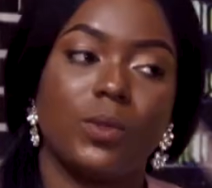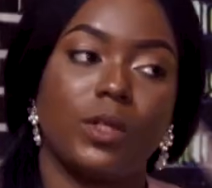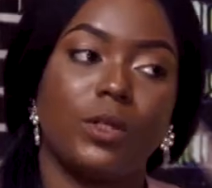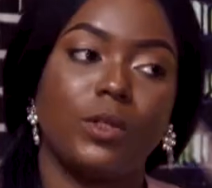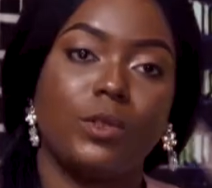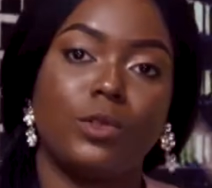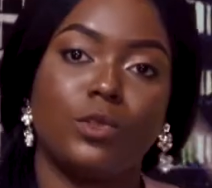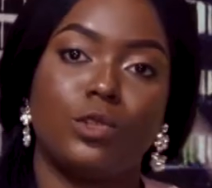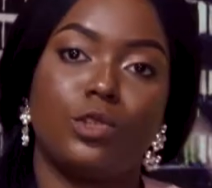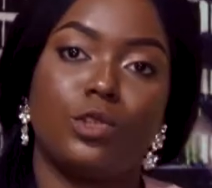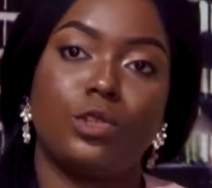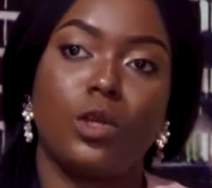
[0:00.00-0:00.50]
we're
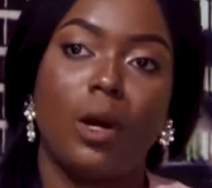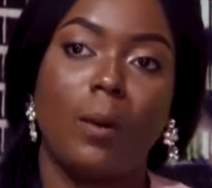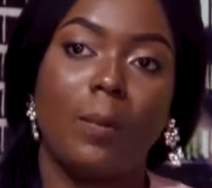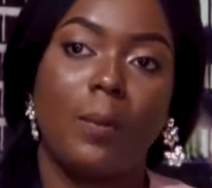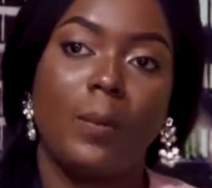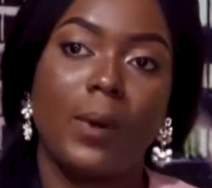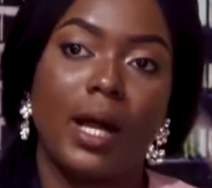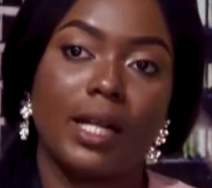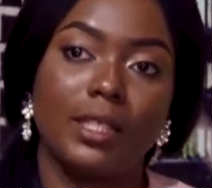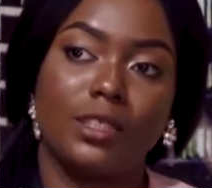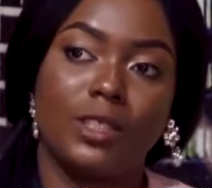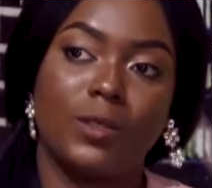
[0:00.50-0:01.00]
going to
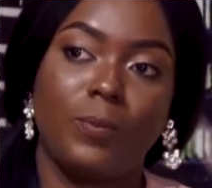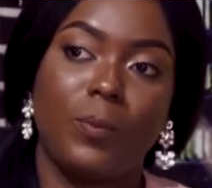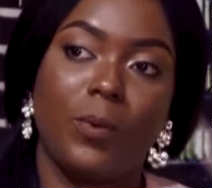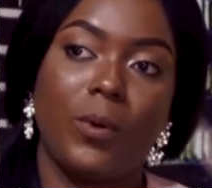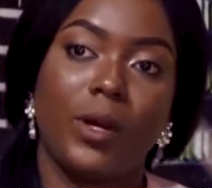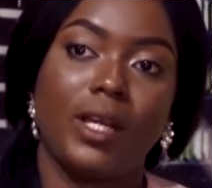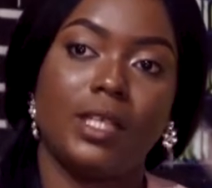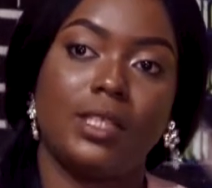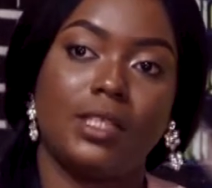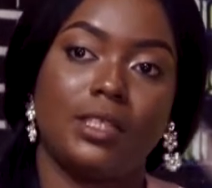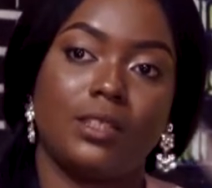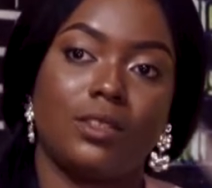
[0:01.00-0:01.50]
stop.
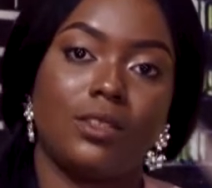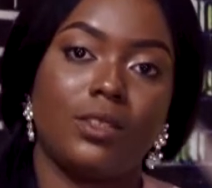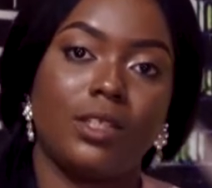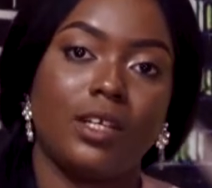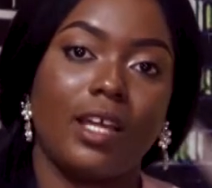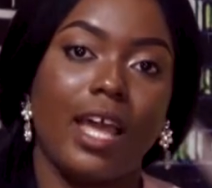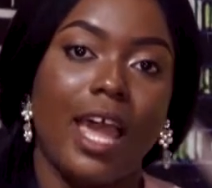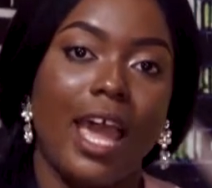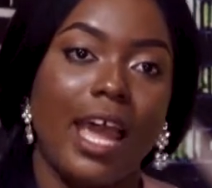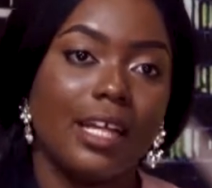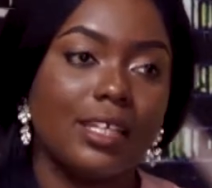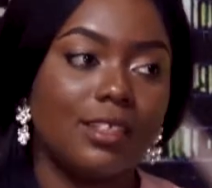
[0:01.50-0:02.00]
Point is going
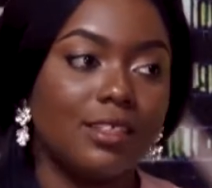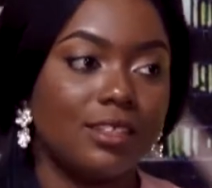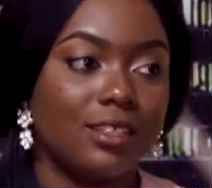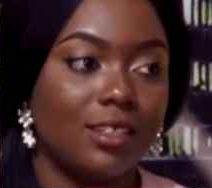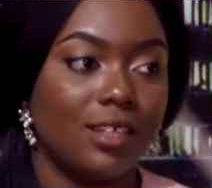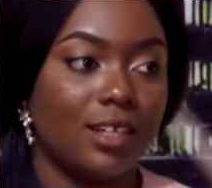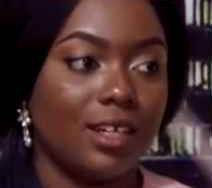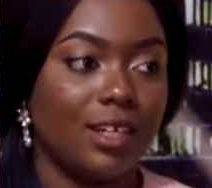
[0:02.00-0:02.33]
to end.